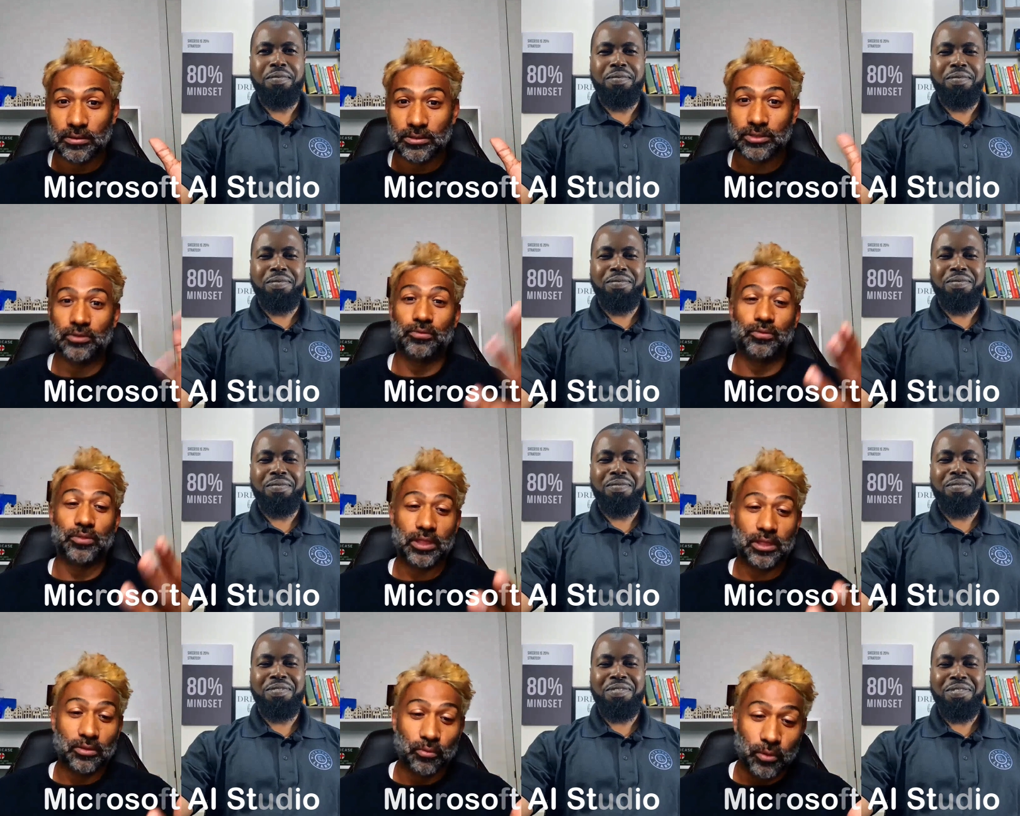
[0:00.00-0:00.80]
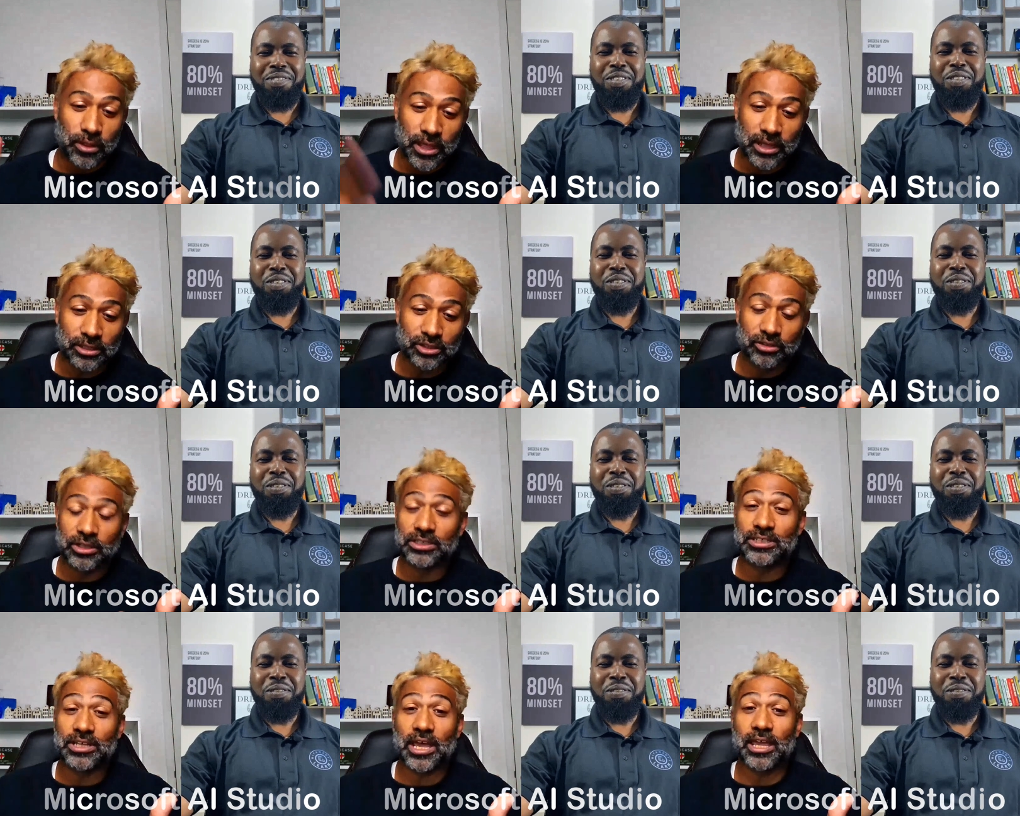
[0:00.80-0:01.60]
Speaker 1: So th with that, you
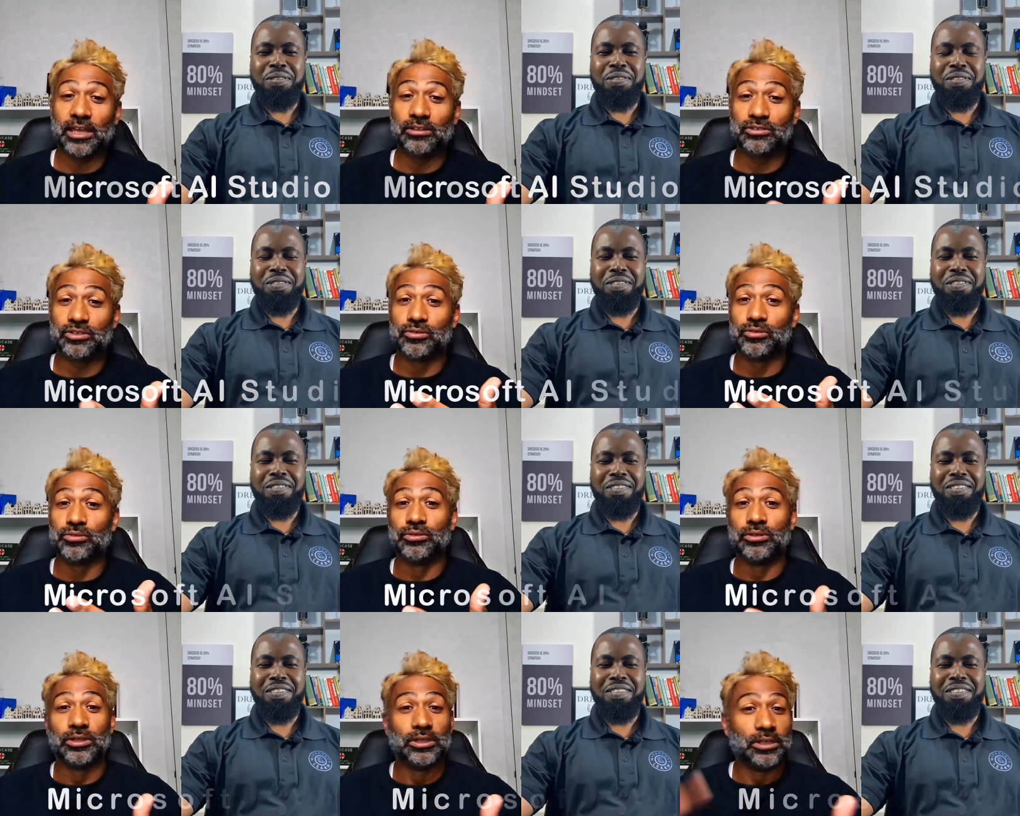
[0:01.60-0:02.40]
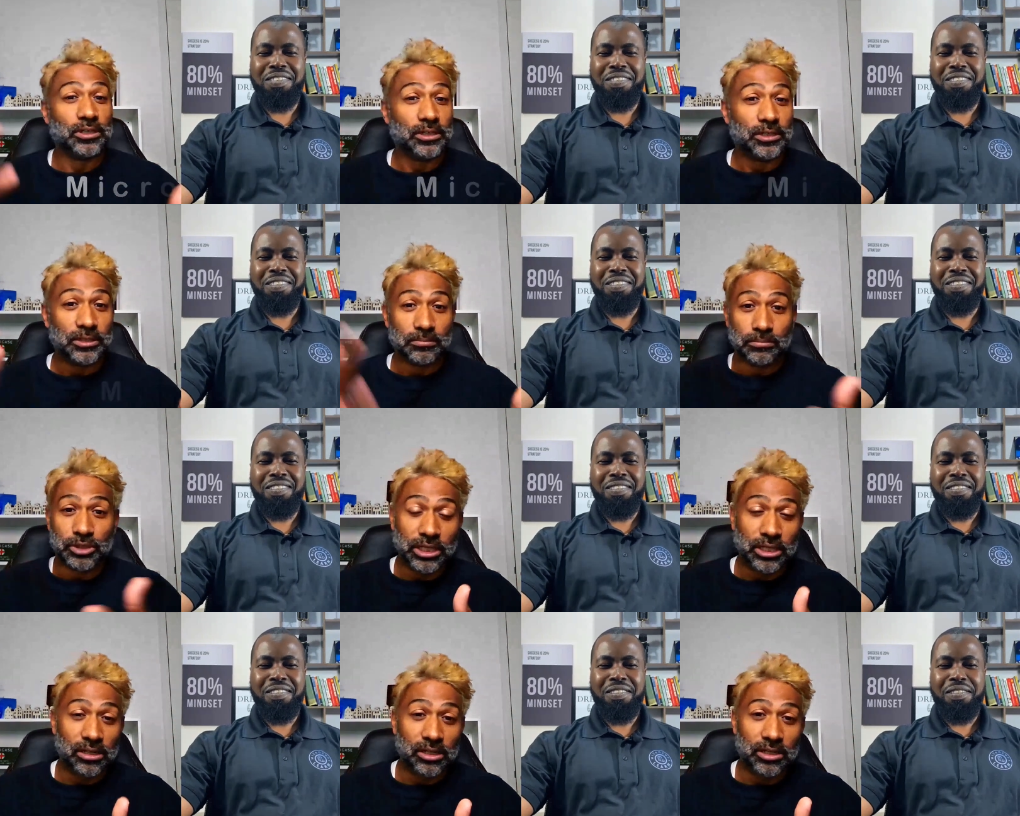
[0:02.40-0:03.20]
can tie into
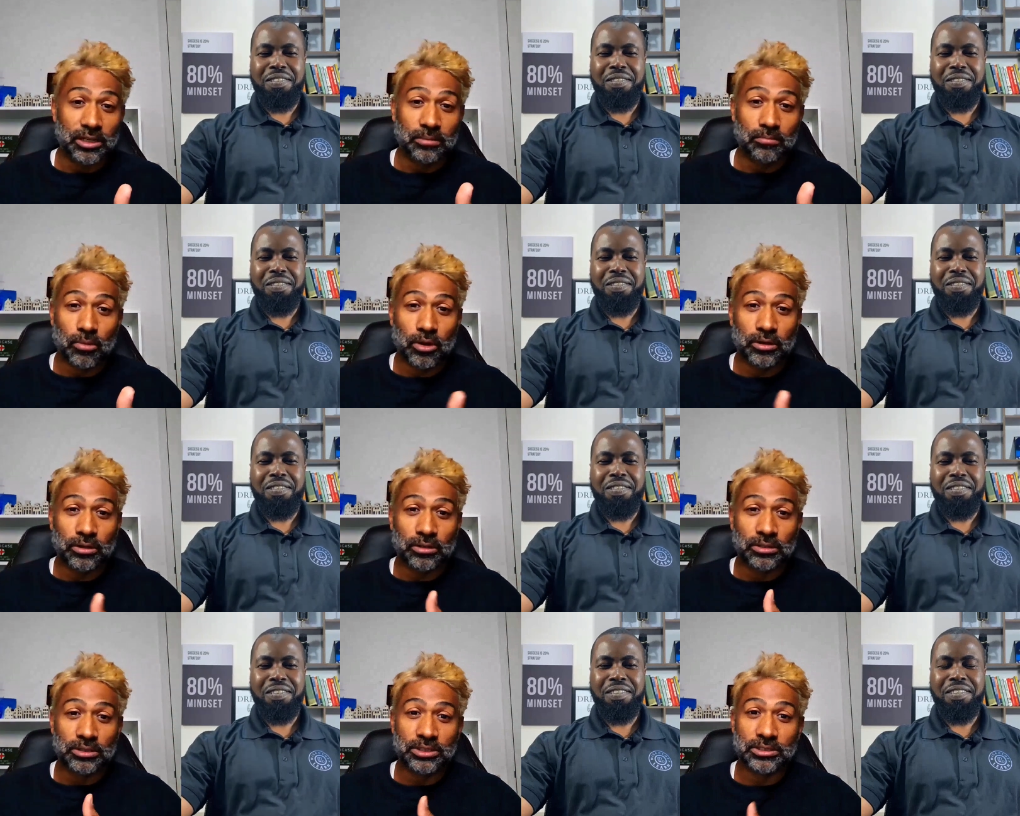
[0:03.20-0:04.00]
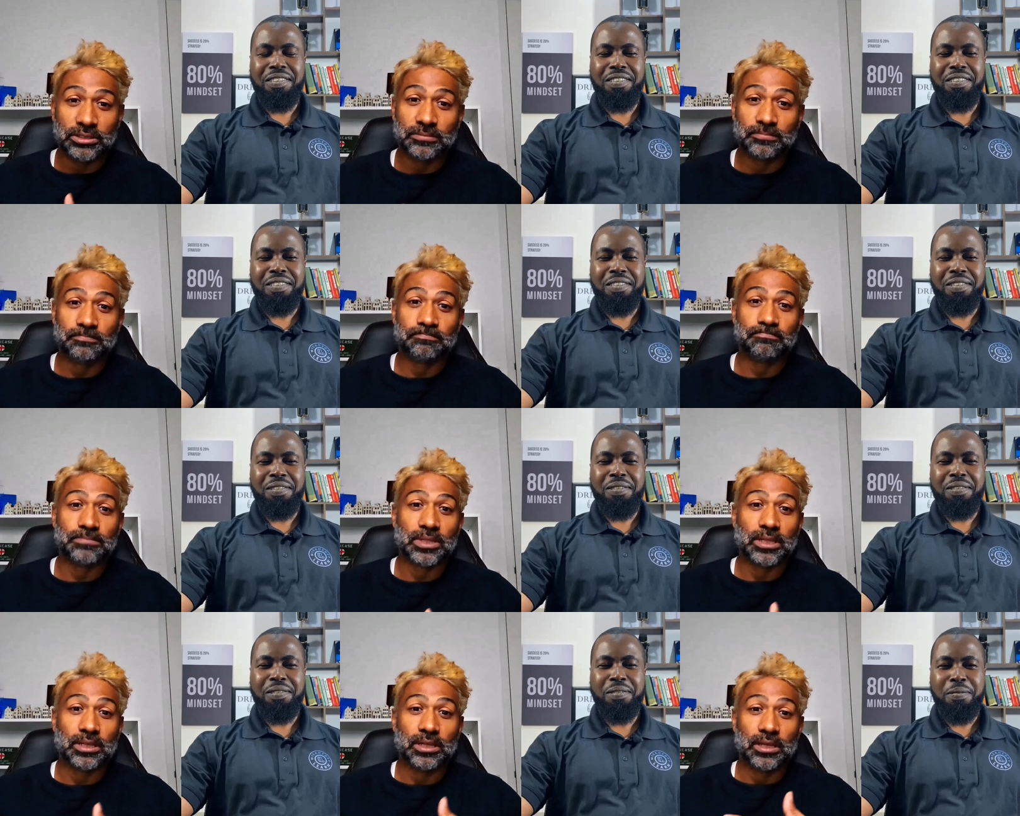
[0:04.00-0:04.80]
machine learning models,
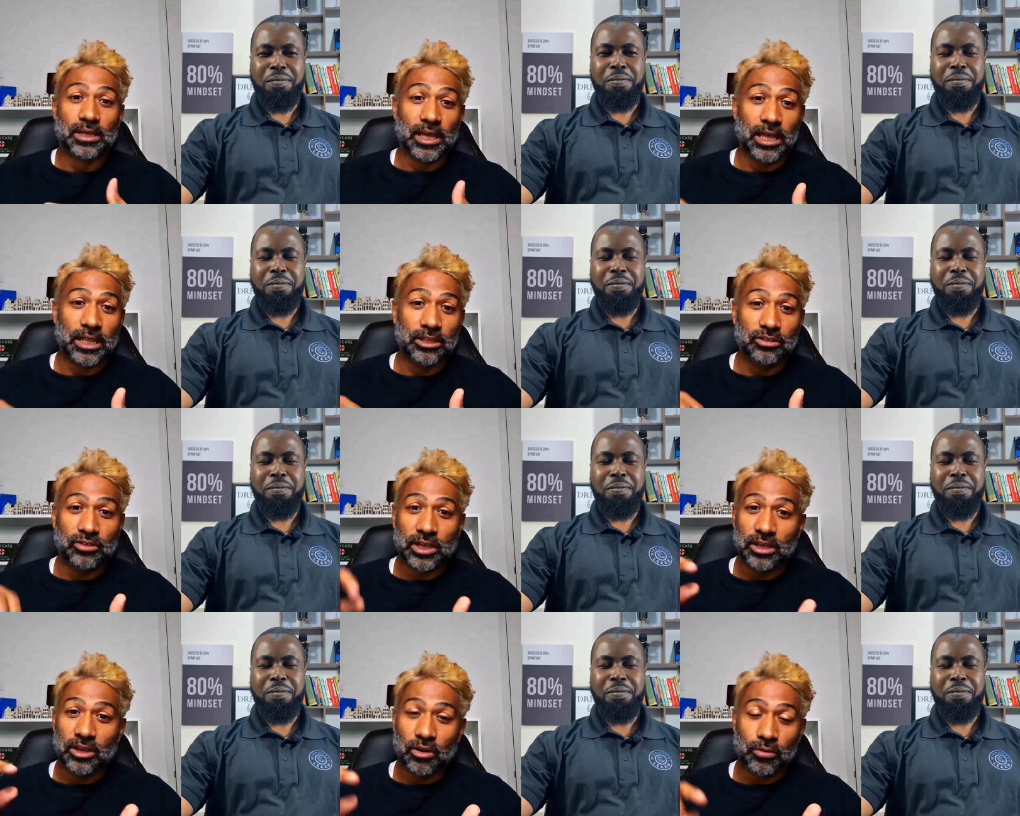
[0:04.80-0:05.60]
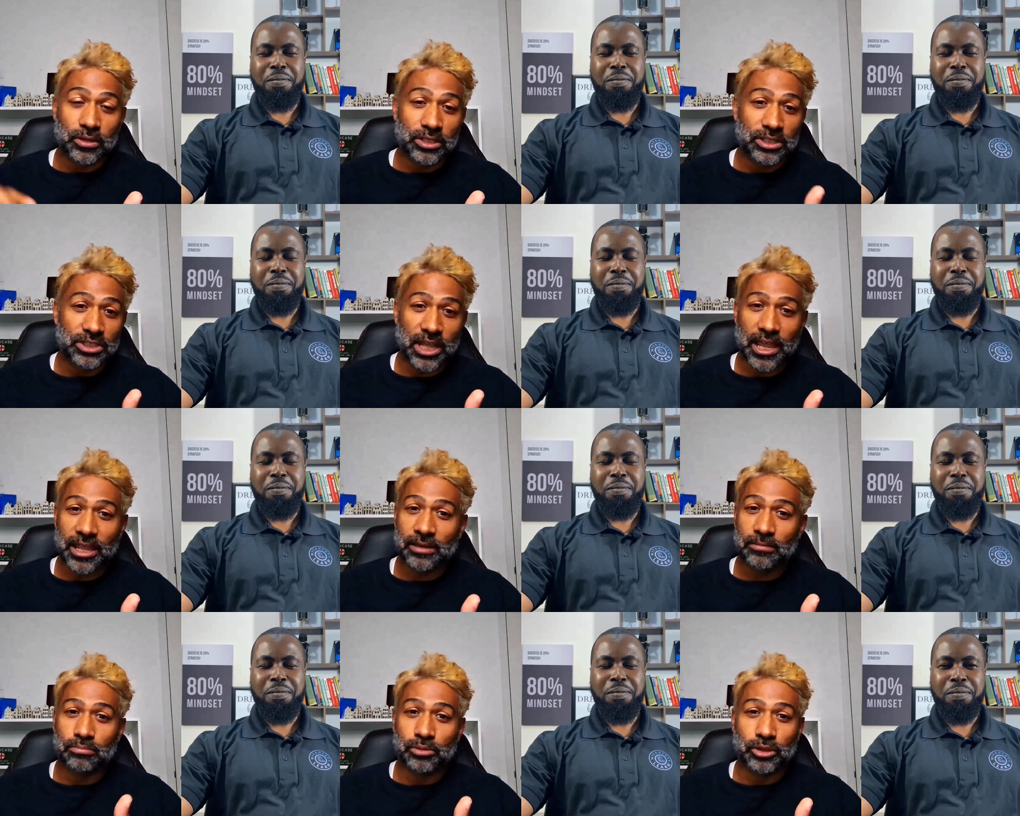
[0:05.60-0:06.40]
and you can go and
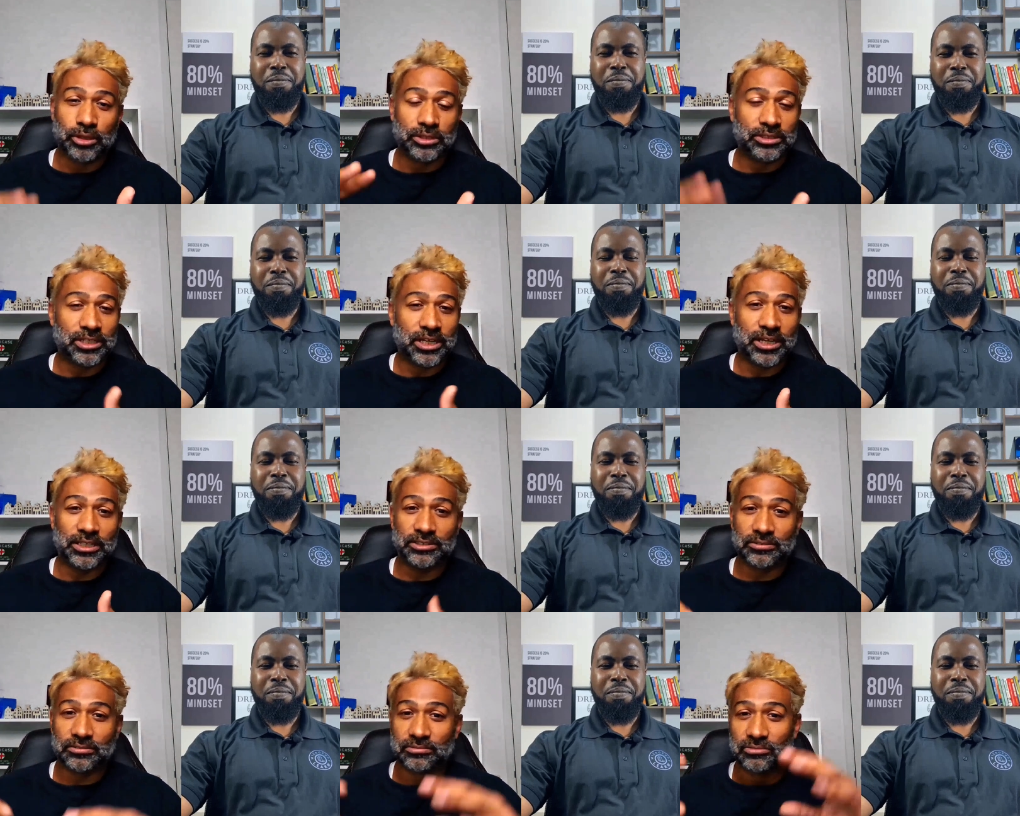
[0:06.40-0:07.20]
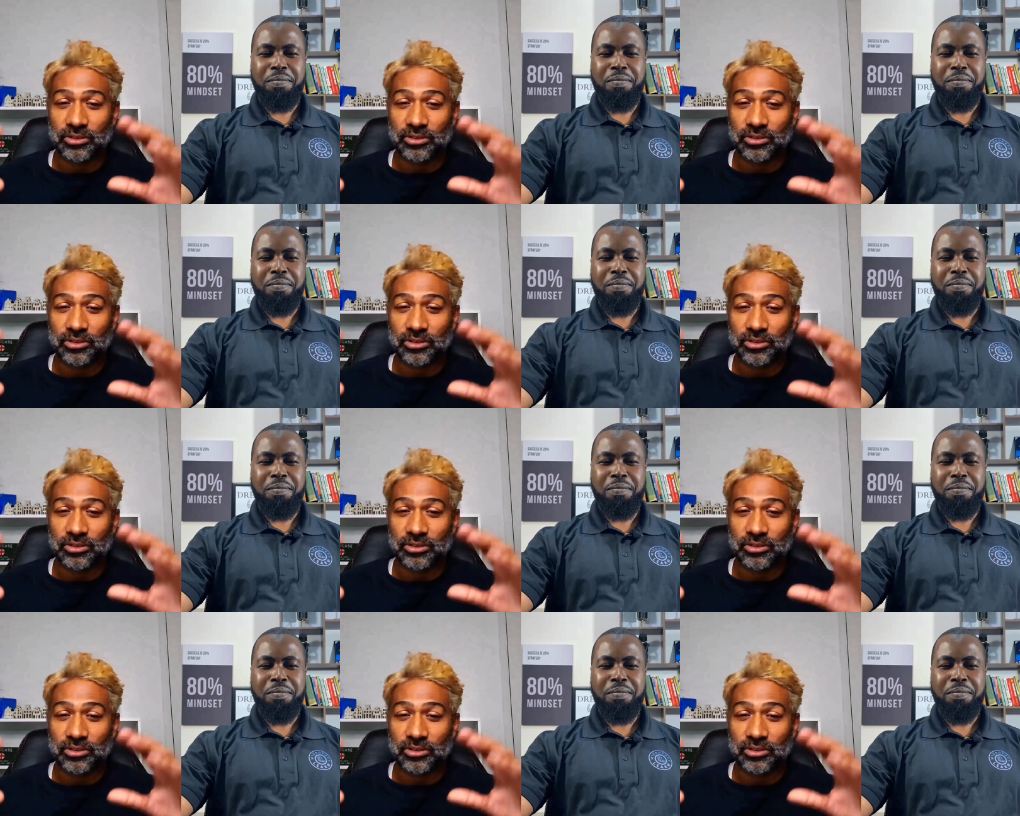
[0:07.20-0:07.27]
design, build, test,